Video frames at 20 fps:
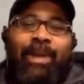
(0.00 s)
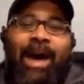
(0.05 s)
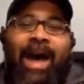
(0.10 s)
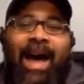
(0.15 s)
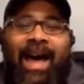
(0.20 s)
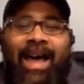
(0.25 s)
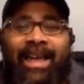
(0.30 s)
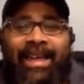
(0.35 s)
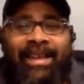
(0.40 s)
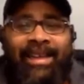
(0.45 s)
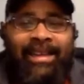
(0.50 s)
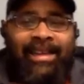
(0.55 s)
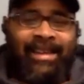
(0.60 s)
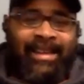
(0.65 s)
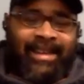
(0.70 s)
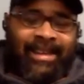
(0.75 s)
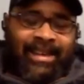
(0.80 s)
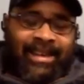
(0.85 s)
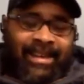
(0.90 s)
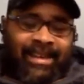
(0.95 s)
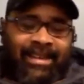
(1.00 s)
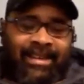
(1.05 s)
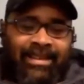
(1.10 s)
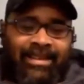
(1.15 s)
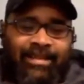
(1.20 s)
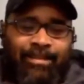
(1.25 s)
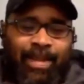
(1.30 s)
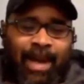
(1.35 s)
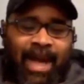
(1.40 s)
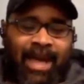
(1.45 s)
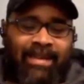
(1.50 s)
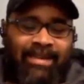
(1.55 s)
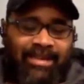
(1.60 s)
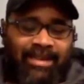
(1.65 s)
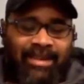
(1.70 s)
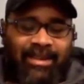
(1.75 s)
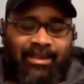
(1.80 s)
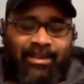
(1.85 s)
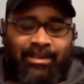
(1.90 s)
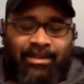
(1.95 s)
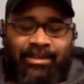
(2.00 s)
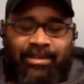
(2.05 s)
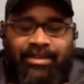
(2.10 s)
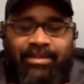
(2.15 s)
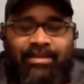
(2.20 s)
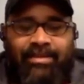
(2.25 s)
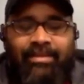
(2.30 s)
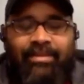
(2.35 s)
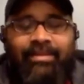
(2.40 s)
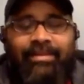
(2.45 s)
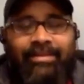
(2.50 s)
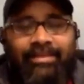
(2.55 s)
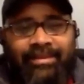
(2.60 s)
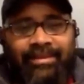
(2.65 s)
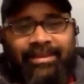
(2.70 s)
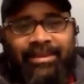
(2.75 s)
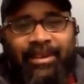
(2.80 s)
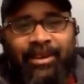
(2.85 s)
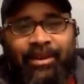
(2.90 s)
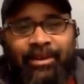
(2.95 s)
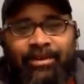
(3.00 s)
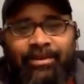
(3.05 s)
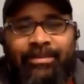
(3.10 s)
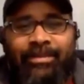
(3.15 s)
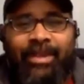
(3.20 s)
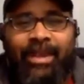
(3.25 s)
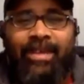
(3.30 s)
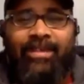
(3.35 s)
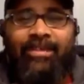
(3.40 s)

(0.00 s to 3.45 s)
to buy skills. So as